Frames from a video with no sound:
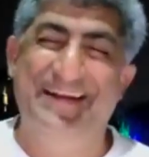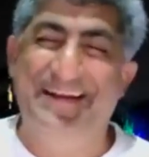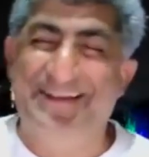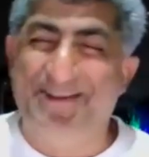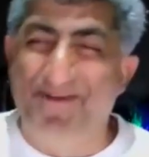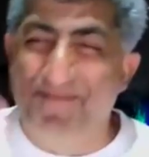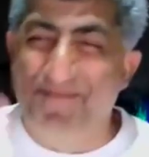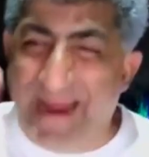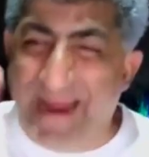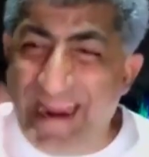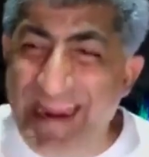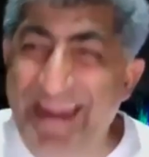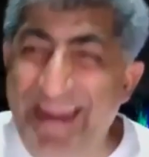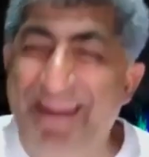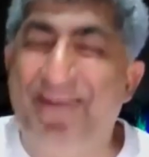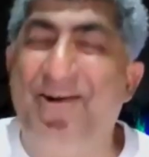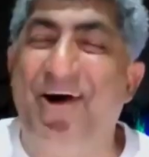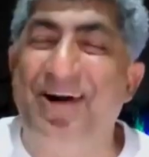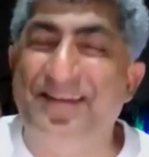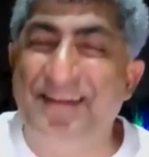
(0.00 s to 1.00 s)
So
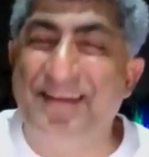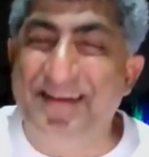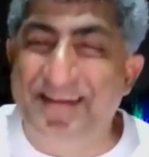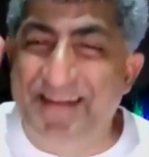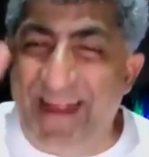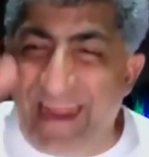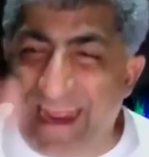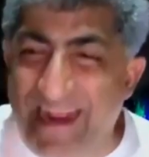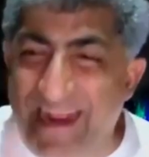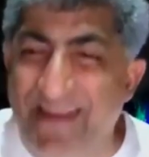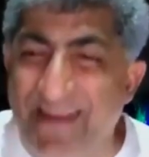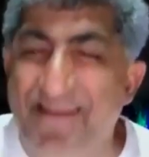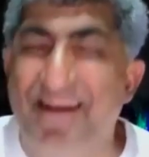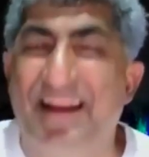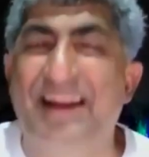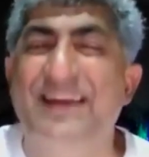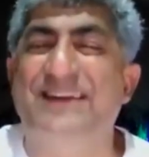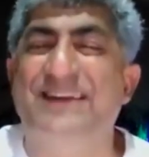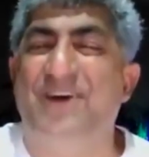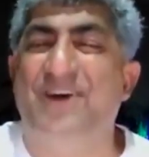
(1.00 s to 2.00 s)
mind causes mind. The
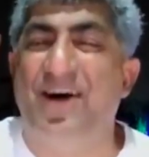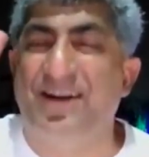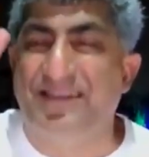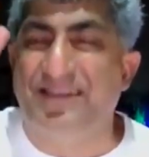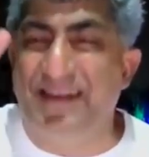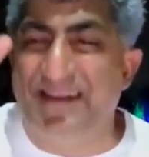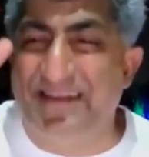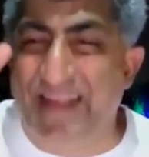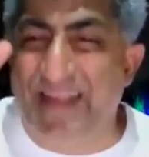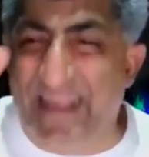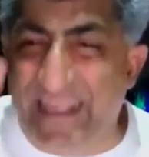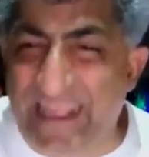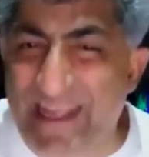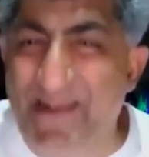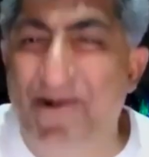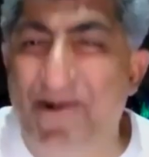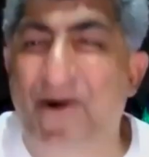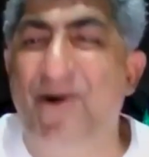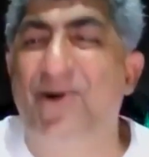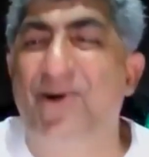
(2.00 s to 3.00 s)
ignorance, causes the
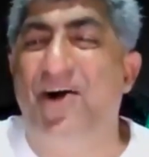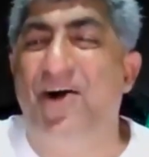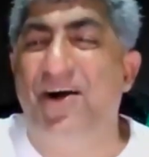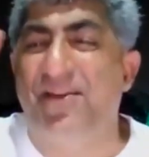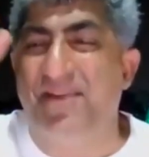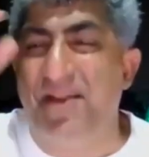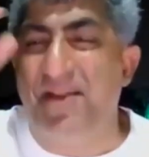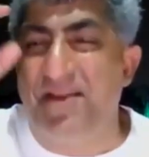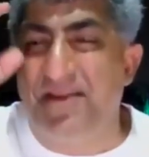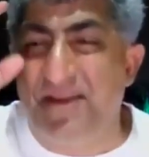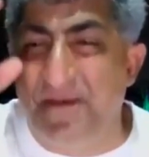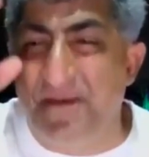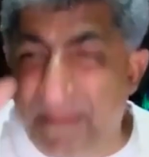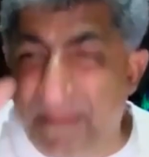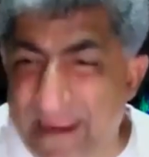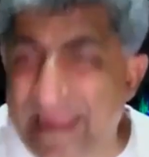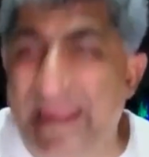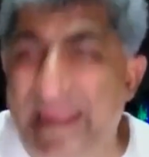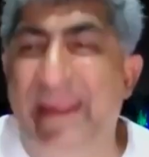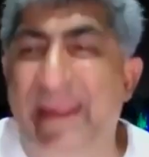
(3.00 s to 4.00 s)
ego, causes the
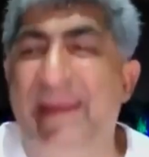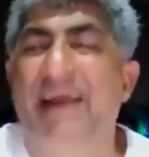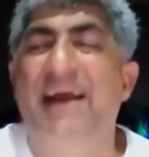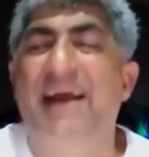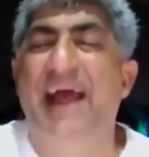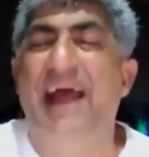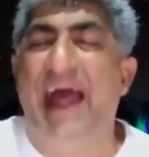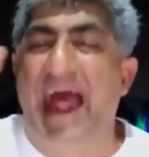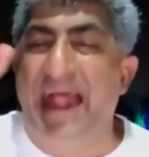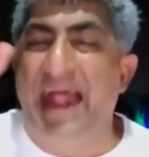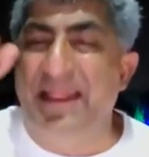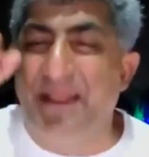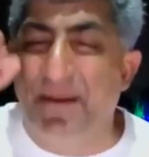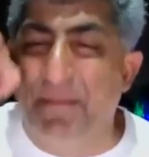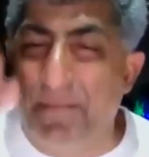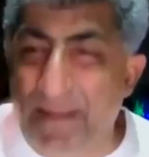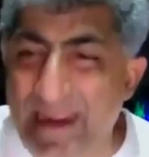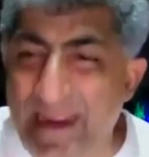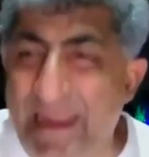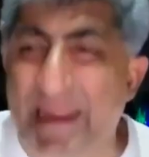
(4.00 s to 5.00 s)
me. And the
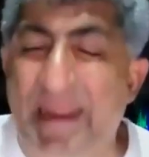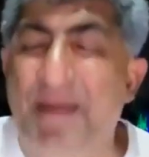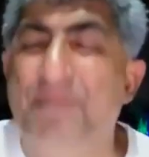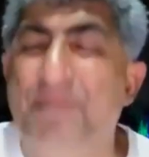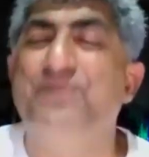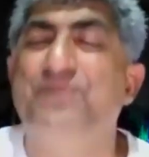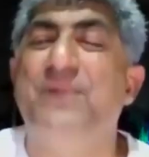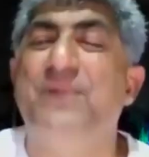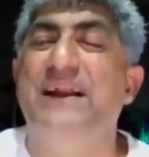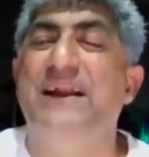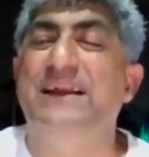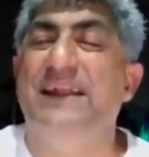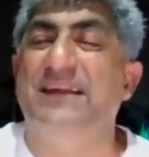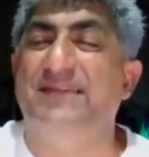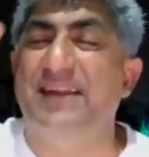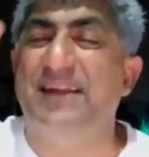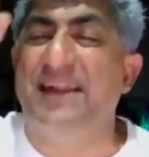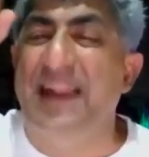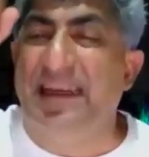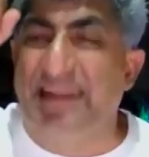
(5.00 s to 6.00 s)
me
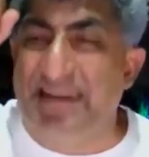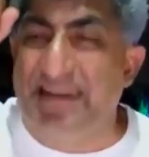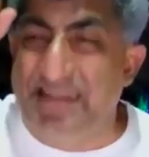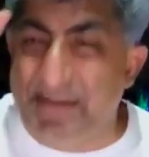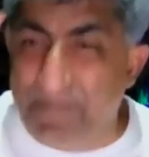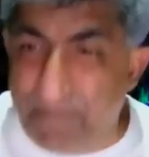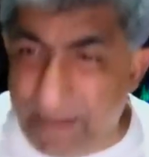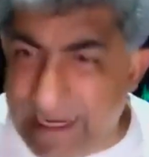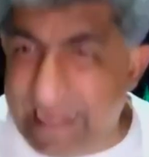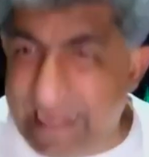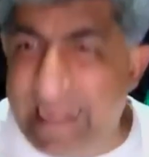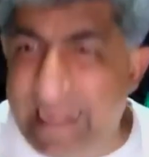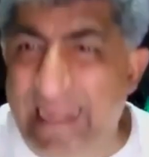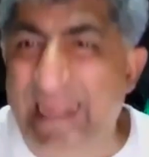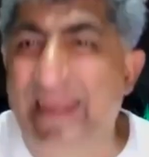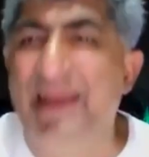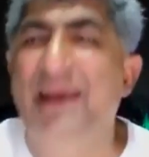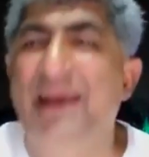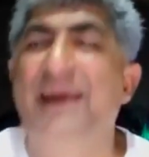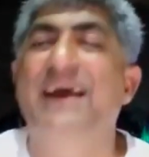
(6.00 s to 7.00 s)
doesn't let us
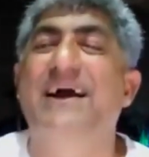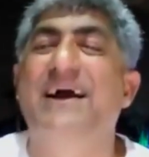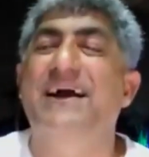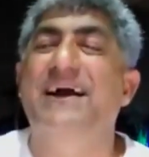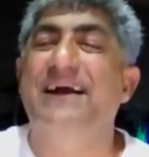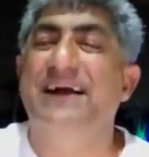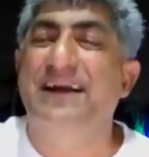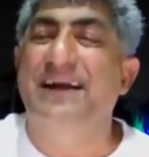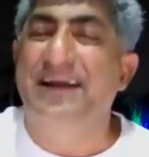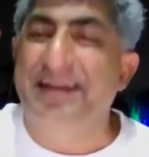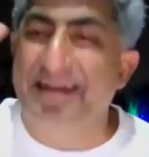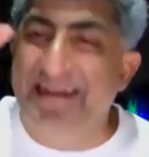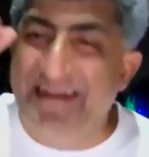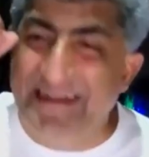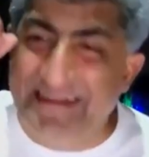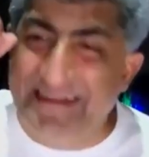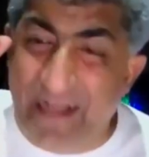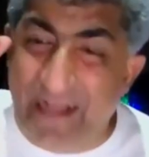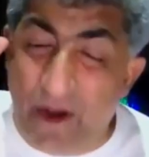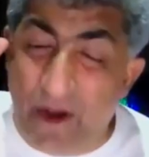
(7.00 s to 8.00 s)
be
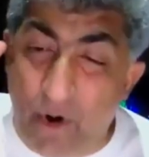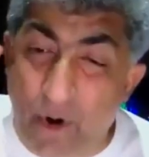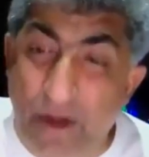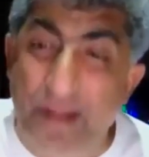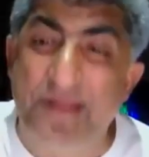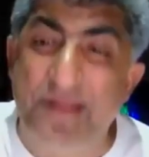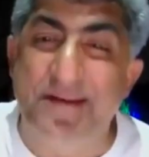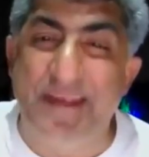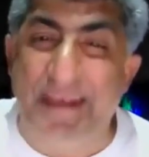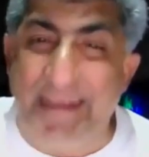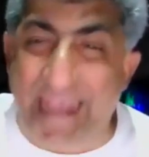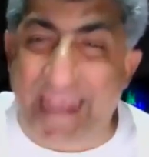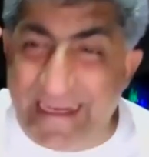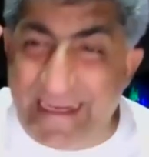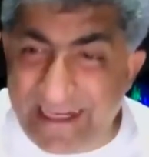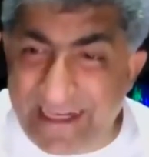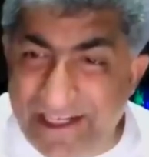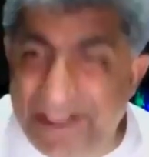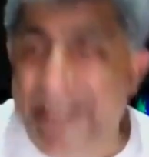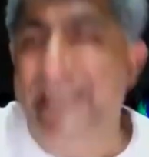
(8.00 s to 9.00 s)
the holistic
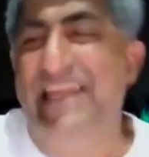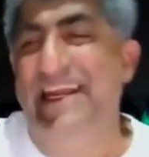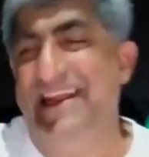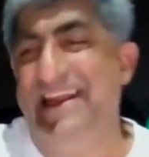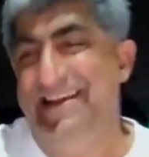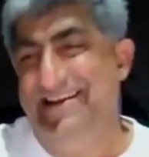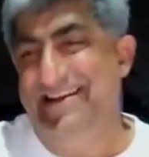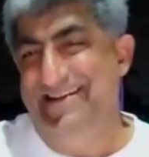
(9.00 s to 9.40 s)
energy.